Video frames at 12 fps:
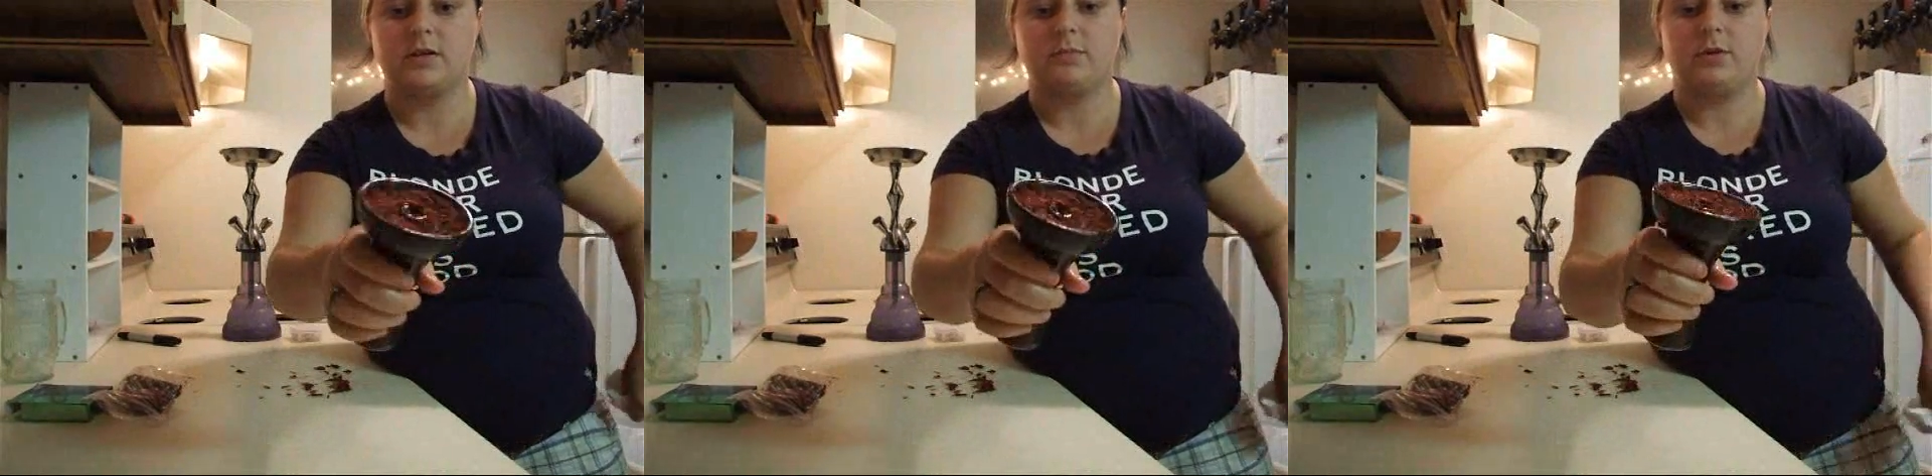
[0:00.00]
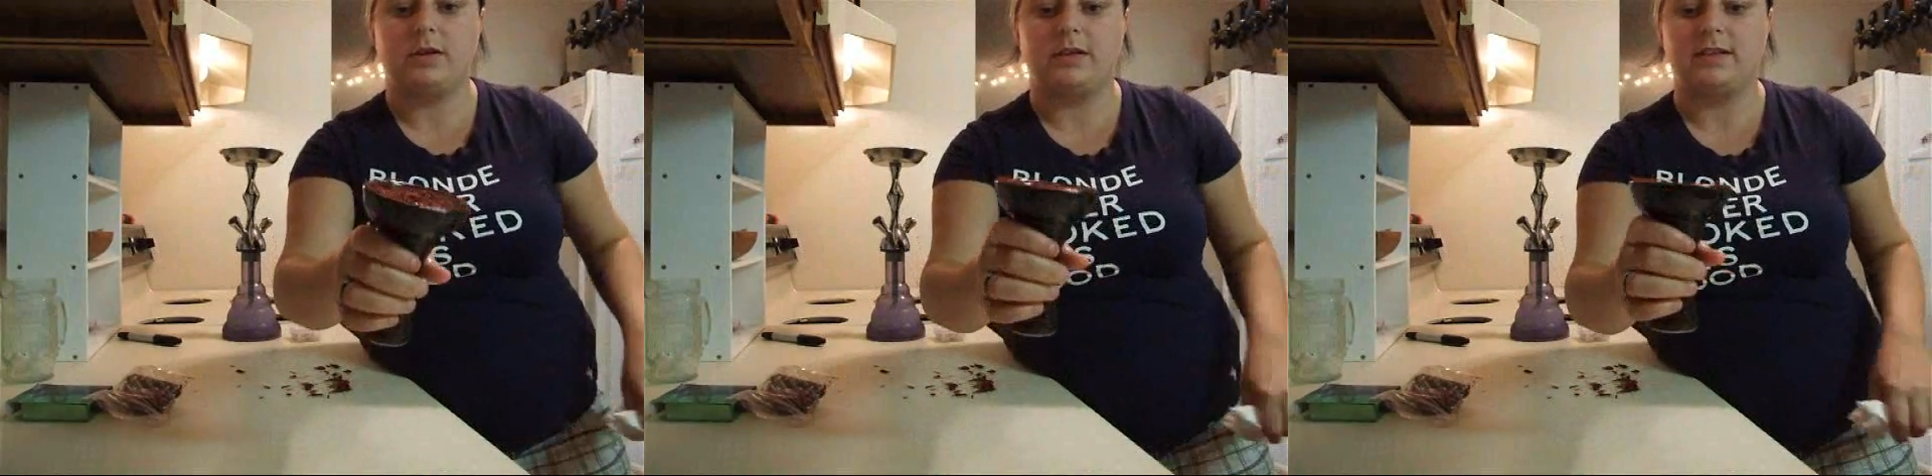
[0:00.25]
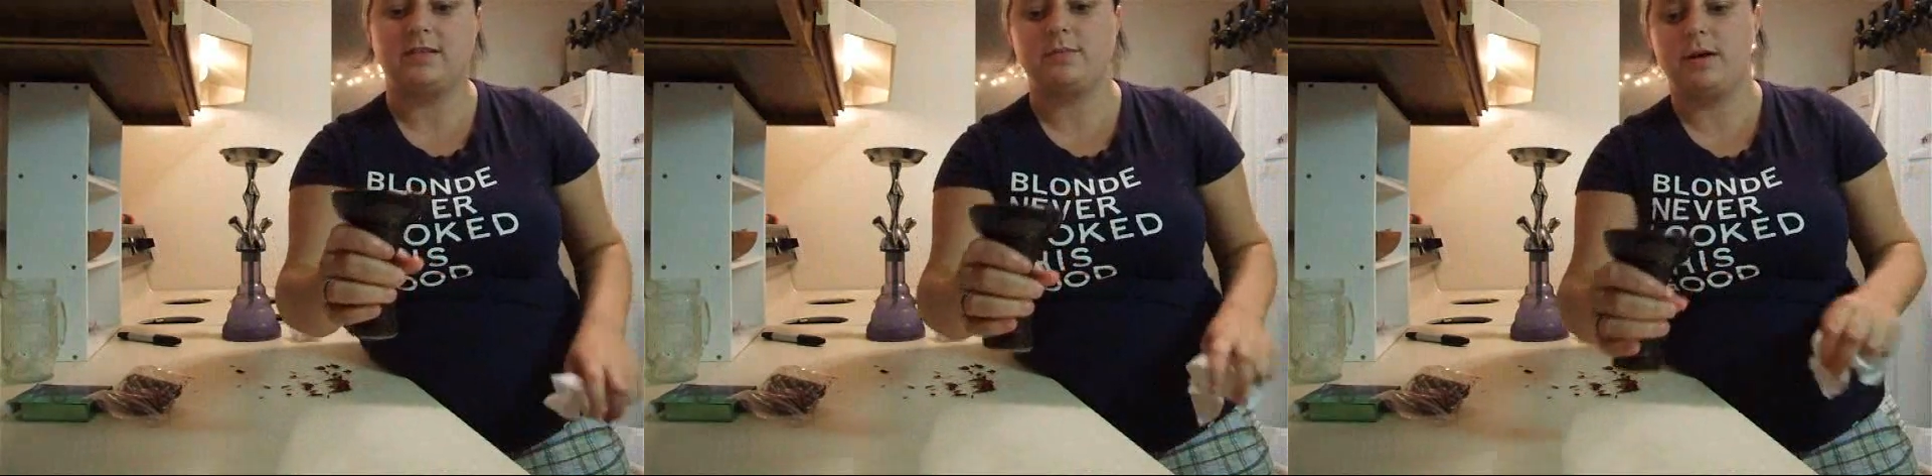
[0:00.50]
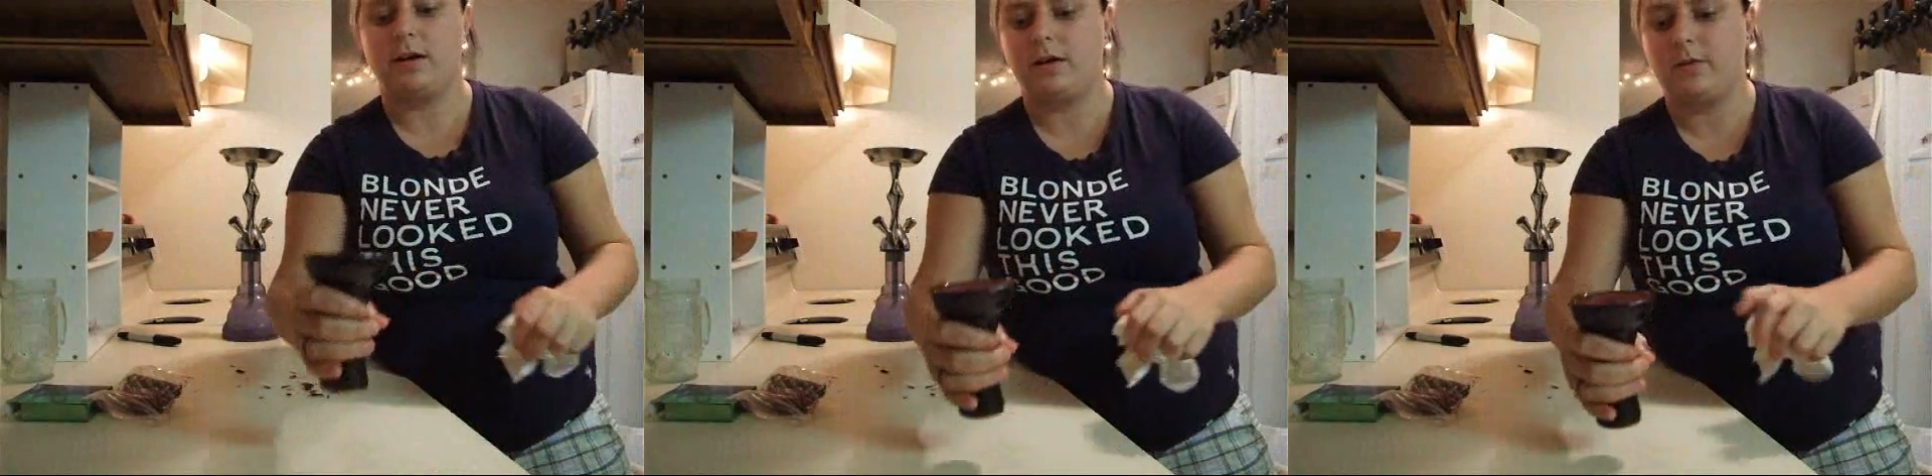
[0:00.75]
But that's
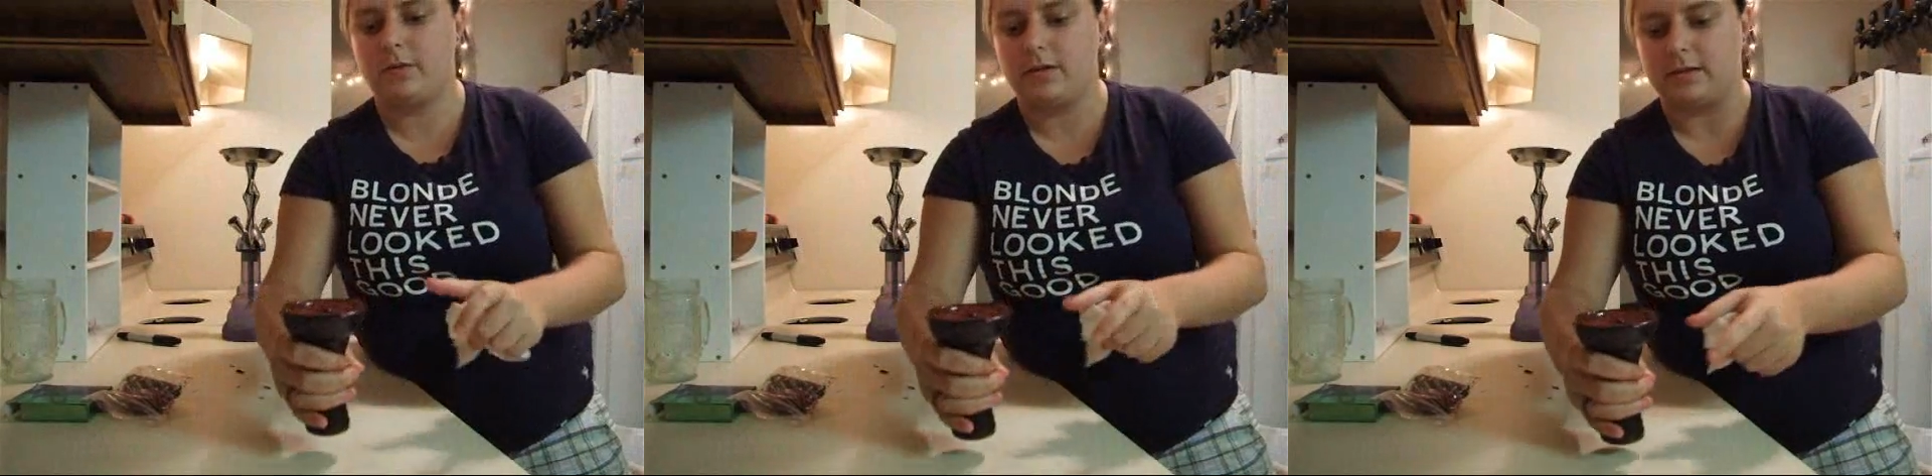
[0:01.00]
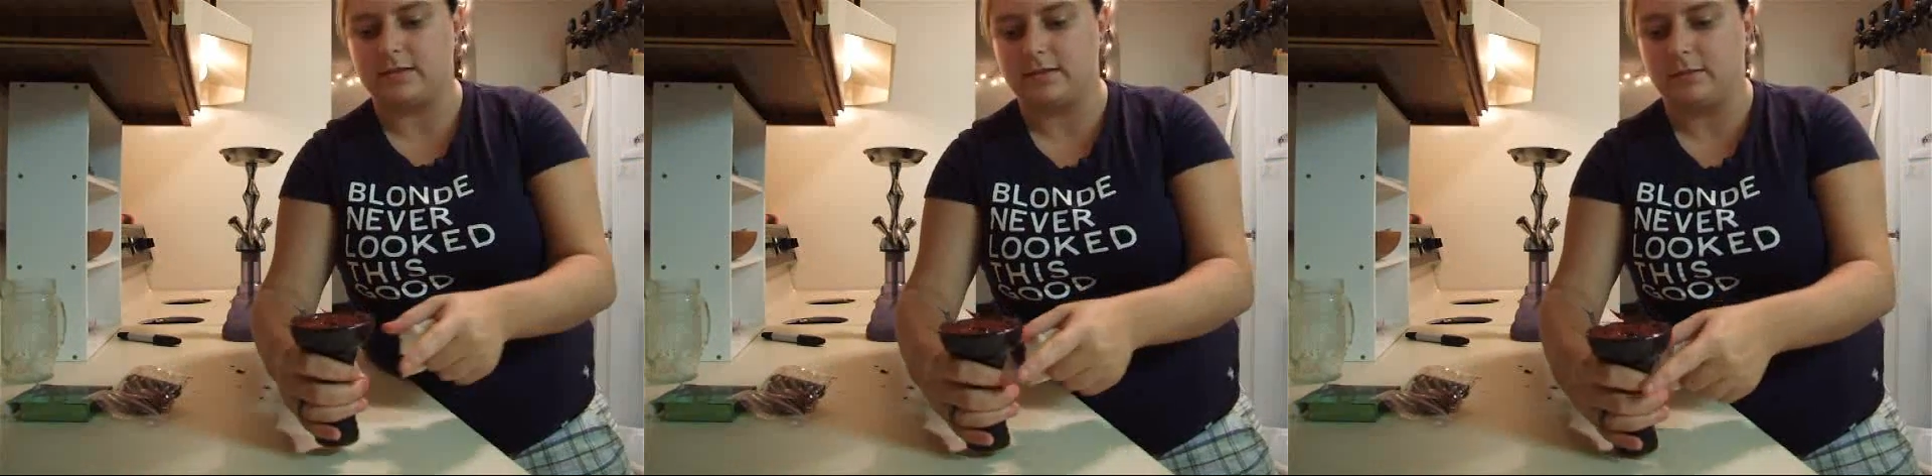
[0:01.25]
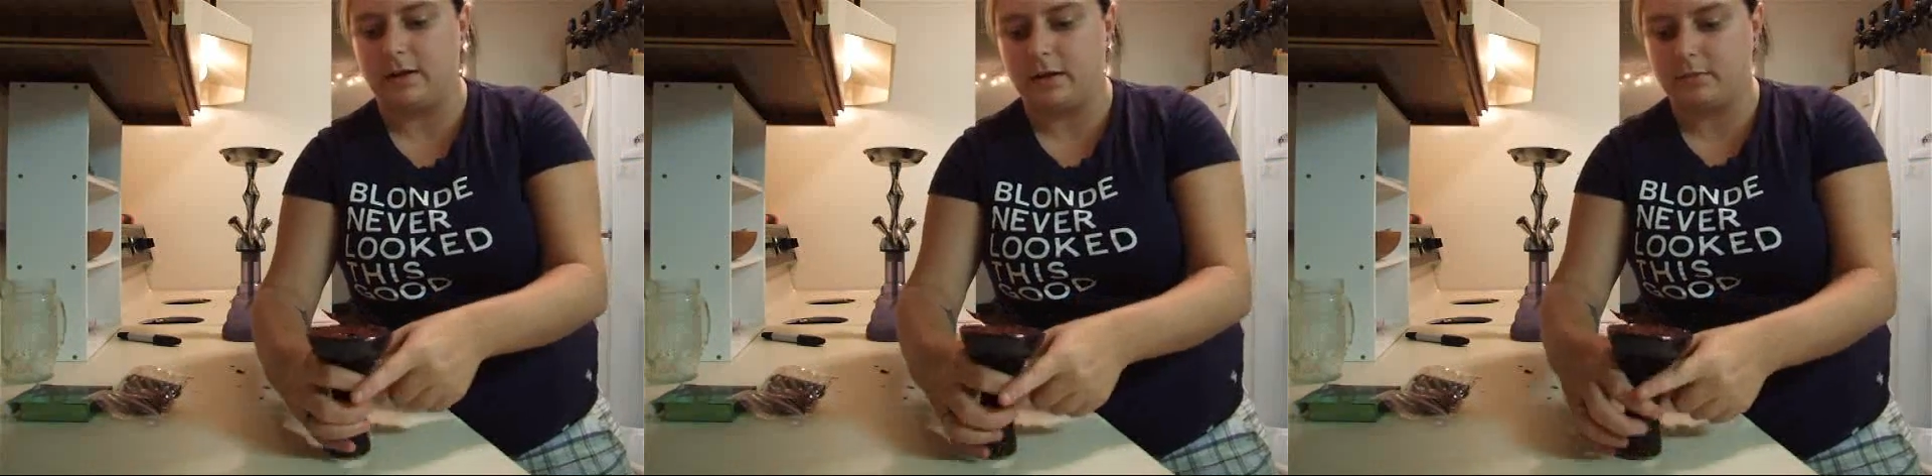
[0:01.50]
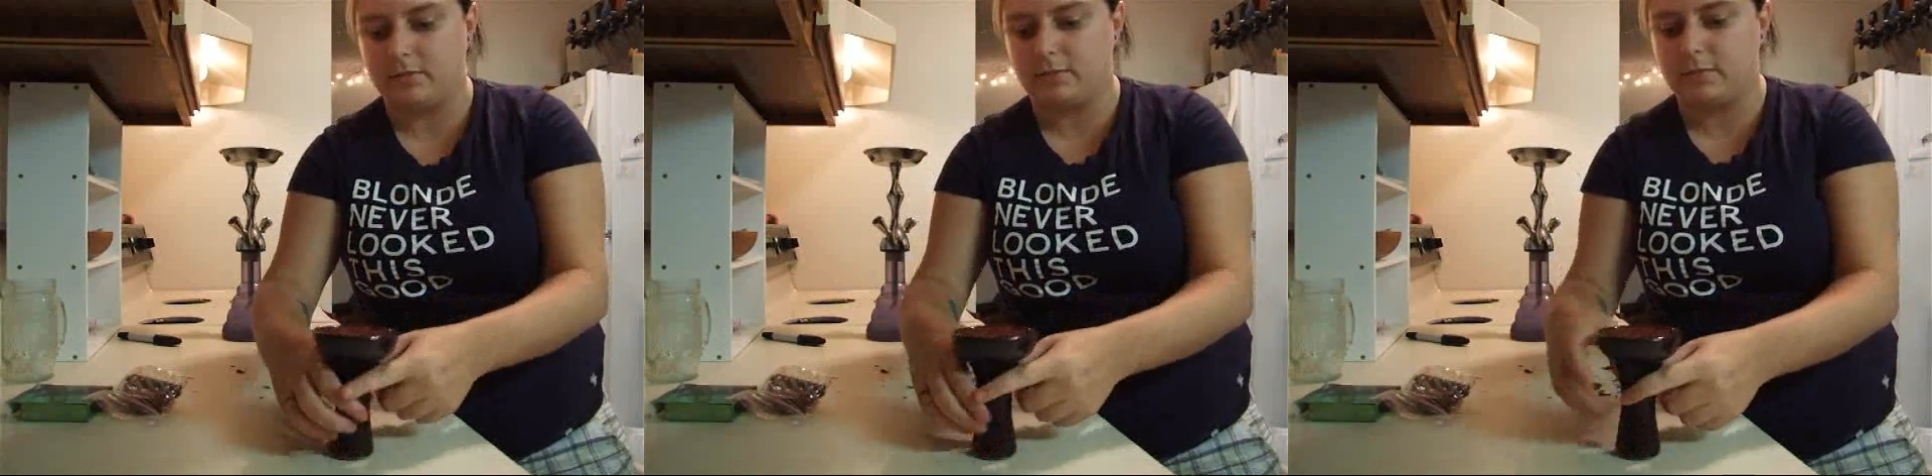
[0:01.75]
about how it is.
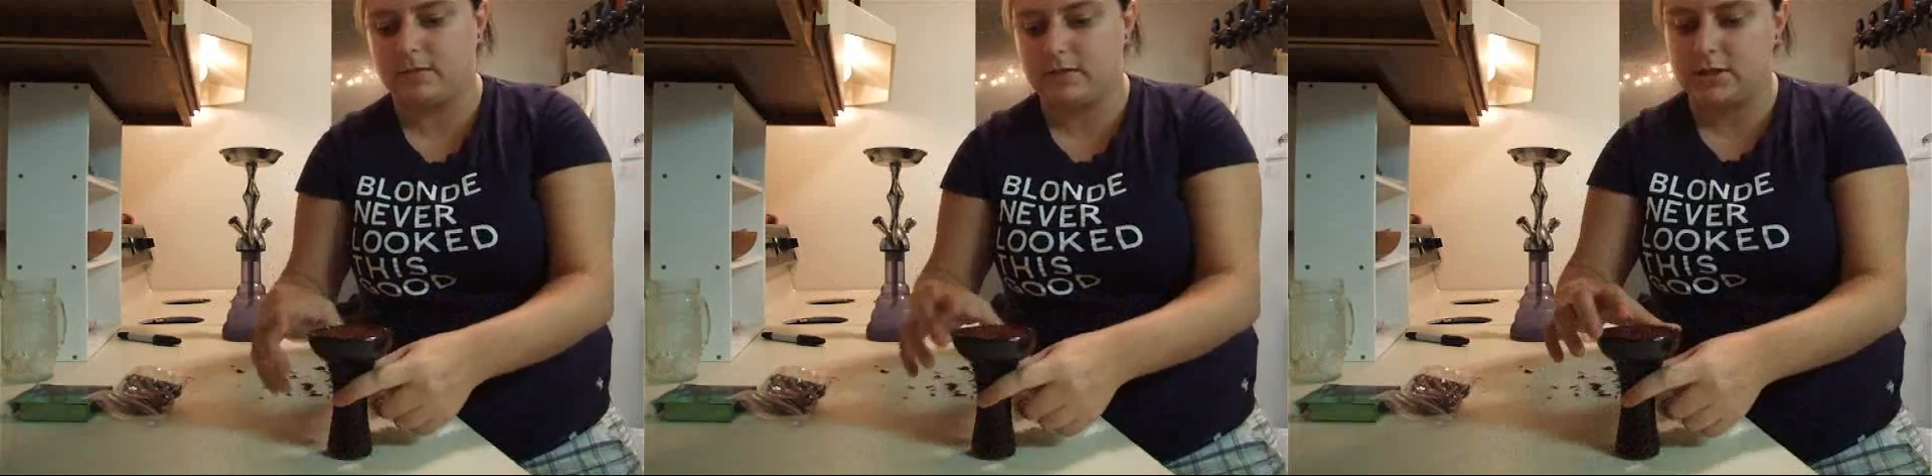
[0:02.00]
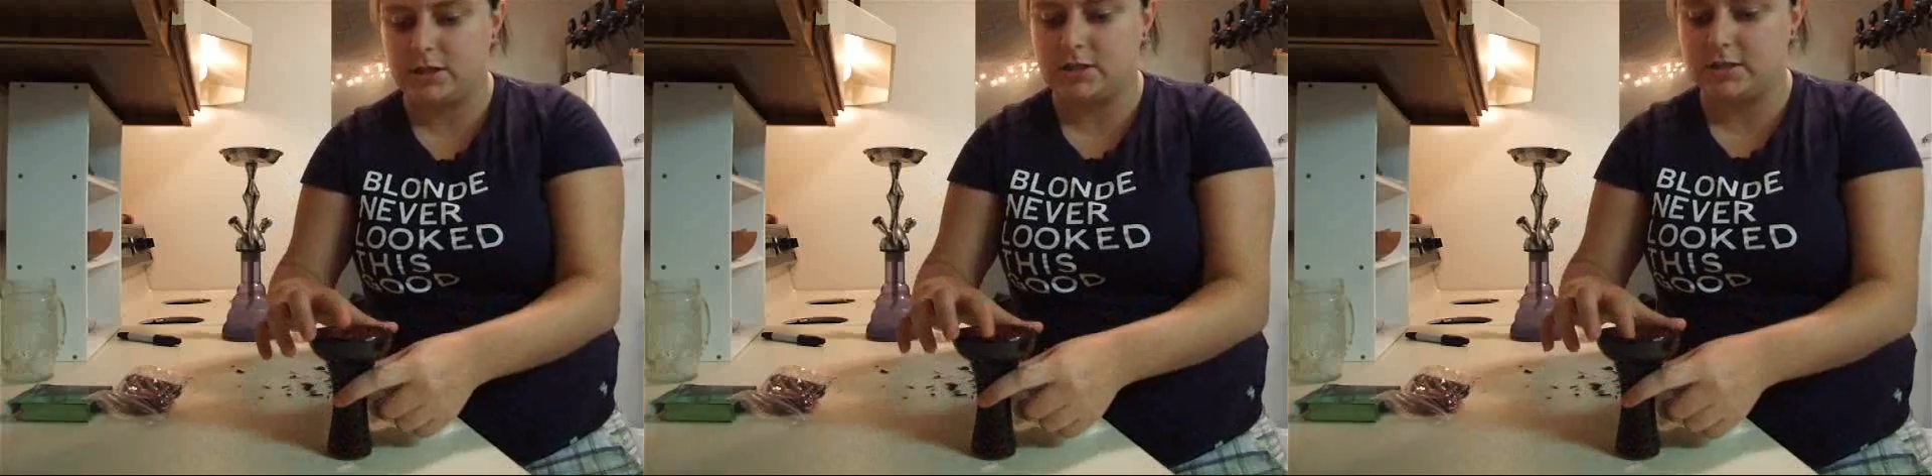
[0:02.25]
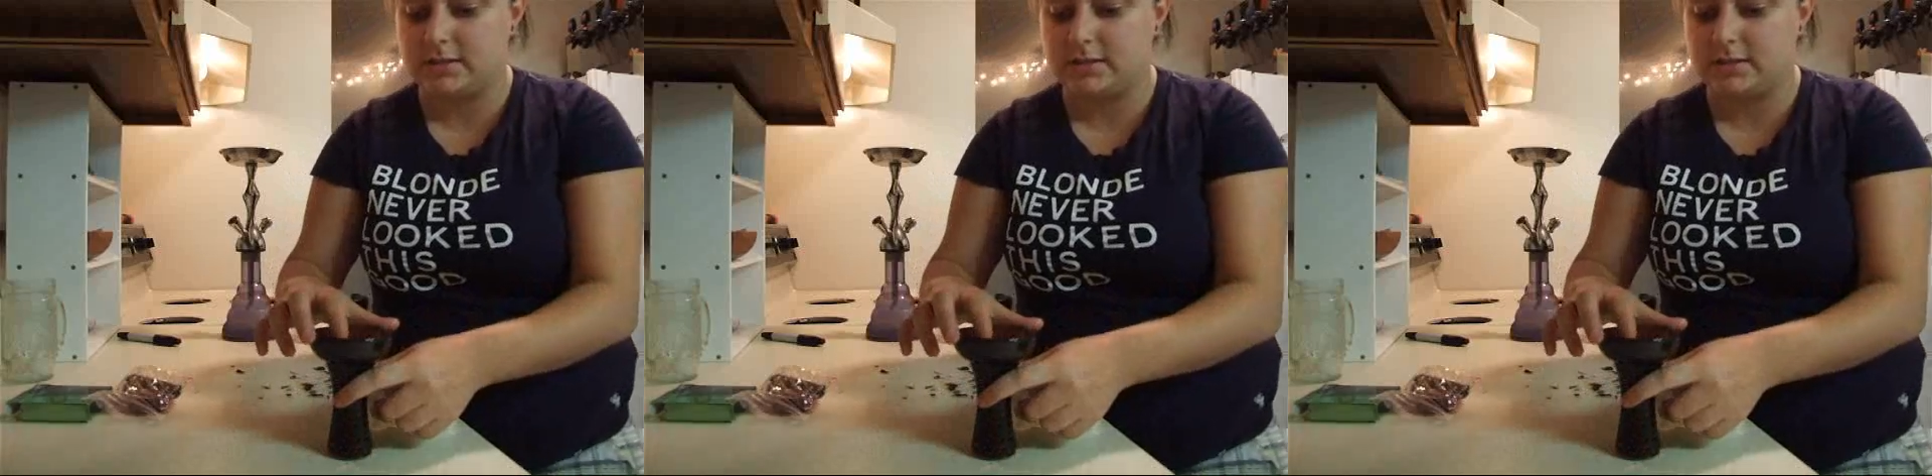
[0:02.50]
Sometimes some of the shisha